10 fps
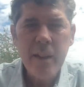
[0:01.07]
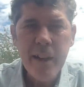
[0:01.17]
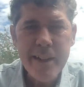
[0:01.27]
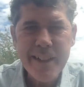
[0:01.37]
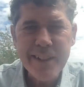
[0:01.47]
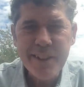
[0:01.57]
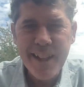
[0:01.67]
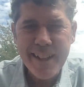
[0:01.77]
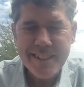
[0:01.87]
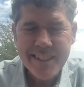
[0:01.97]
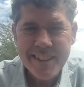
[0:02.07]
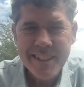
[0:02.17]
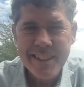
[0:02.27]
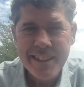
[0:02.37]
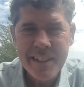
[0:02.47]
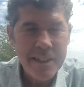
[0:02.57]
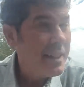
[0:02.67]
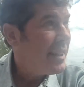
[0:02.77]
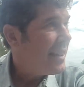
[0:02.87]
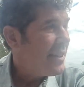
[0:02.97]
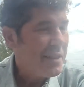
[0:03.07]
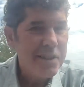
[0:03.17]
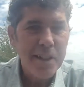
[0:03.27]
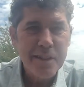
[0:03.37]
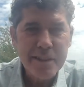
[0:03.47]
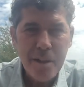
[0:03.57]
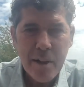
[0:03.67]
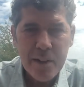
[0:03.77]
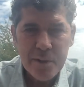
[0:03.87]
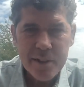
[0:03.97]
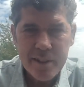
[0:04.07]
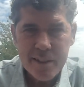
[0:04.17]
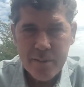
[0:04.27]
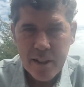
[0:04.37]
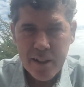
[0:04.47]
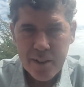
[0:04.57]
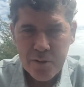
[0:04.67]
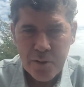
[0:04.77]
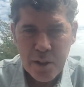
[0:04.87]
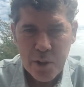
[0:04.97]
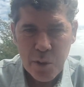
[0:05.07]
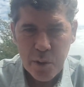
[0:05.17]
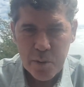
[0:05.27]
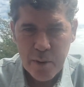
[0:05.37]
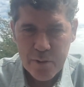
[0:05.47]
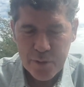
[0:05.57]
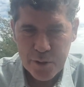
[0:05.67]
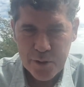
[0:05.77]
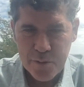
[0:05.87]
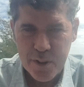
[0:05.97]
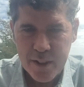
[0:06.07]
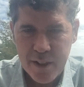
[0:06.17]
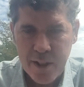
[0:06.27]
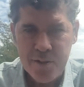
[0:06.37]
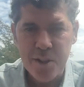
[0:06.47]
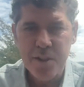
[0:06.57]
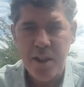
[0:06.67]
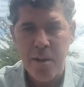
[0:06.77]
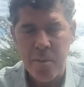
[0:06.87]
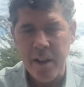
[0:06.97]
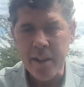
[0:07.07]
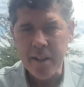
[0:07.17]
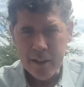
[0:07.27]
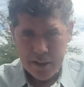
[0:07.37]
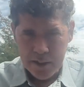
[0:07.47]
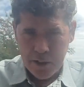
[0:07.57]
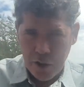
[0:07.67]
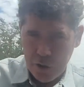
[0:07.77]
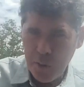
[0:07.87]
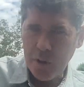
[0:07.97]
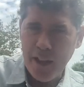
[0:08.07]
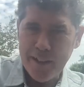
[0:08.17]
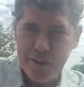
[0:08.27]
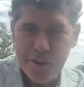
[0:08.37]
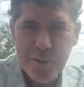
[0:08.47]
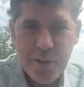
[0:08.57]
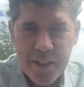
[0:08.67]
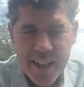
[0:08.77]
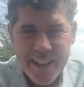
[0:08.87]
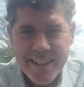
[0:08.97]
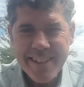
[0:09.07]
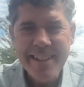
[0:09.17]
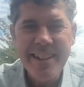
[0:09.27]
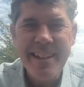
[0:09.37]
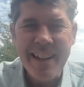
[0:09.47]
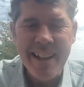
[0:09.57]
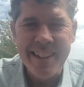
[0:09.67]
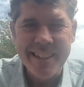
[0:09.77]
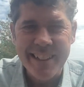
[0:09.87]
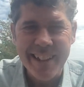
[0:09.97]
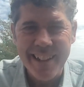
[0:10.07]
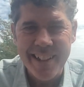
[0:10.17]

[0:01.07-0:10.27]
Hey again, class. The sun has come out since I recorded my first video. I've just taught my two classes for the day and